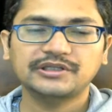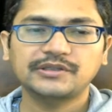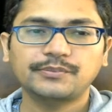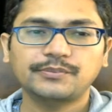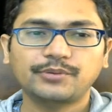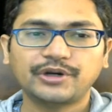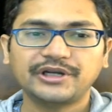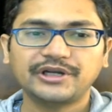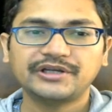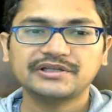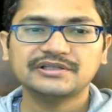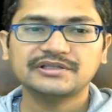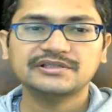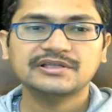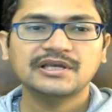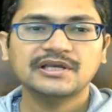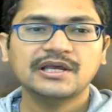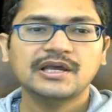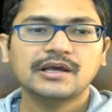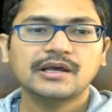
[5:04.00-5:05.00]
point
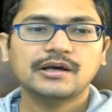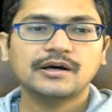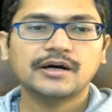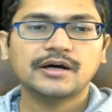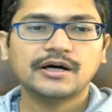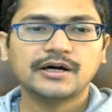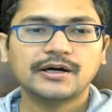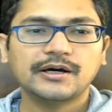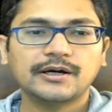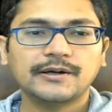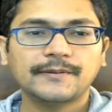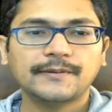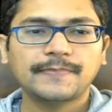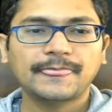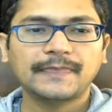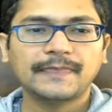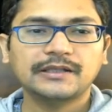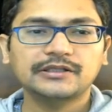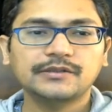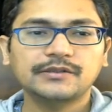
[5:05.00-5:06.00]
is
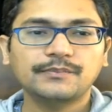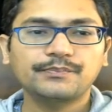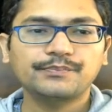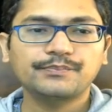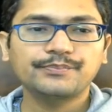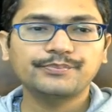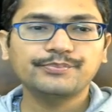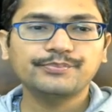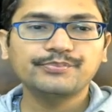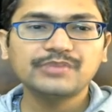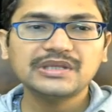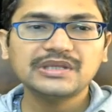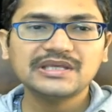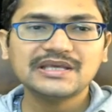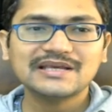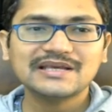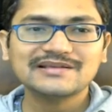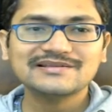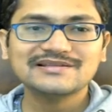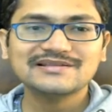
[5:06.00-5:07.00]
the
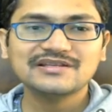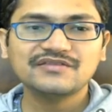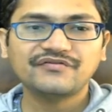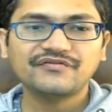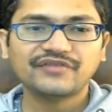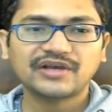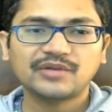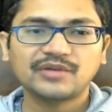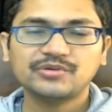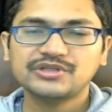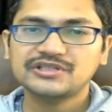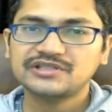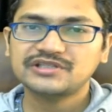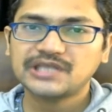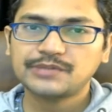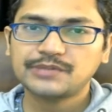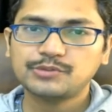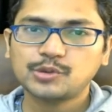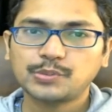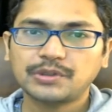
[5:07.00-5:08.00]
B and C file, which is
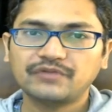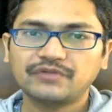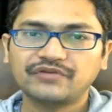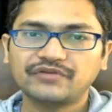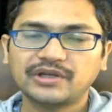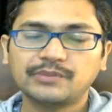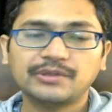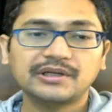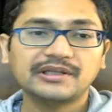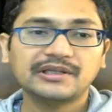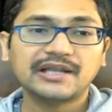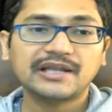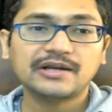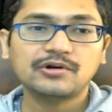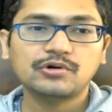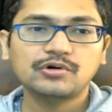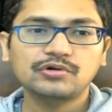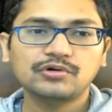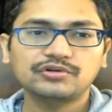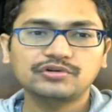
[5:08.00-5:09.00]
semi-open file, but
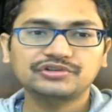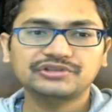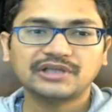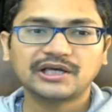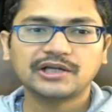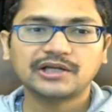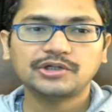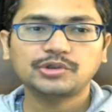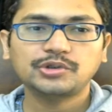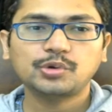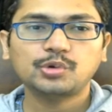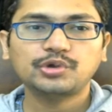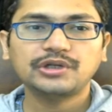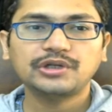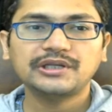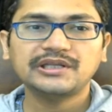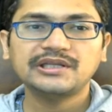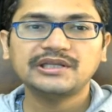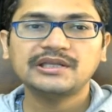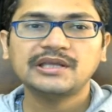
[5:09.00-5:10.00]
that rooks are
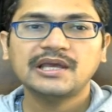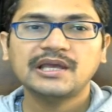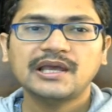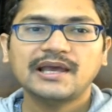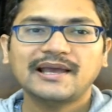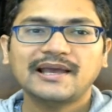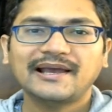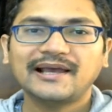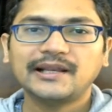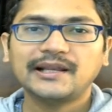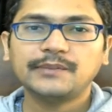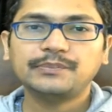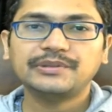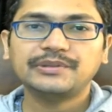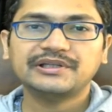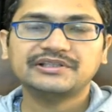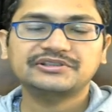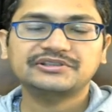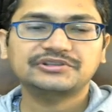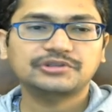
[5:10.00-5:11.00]
totally
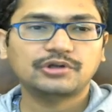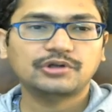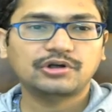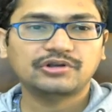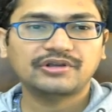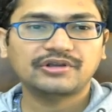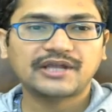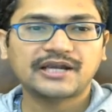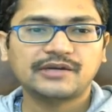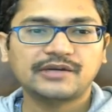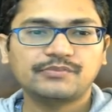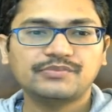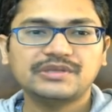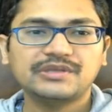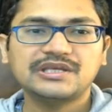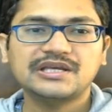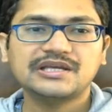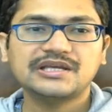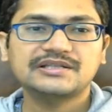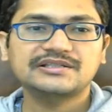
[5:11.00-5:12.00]
helpless on that
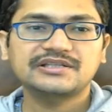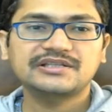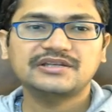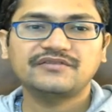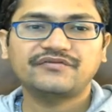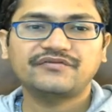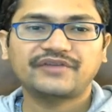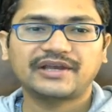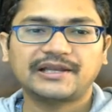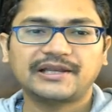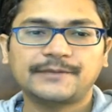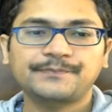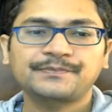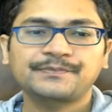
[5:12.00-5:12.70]
B and C file.